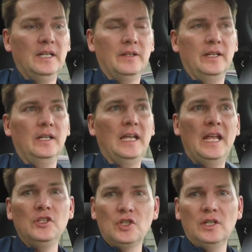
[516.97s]
The
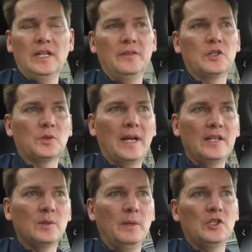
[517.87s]
engine and the
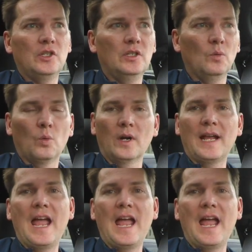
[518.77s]
transmission work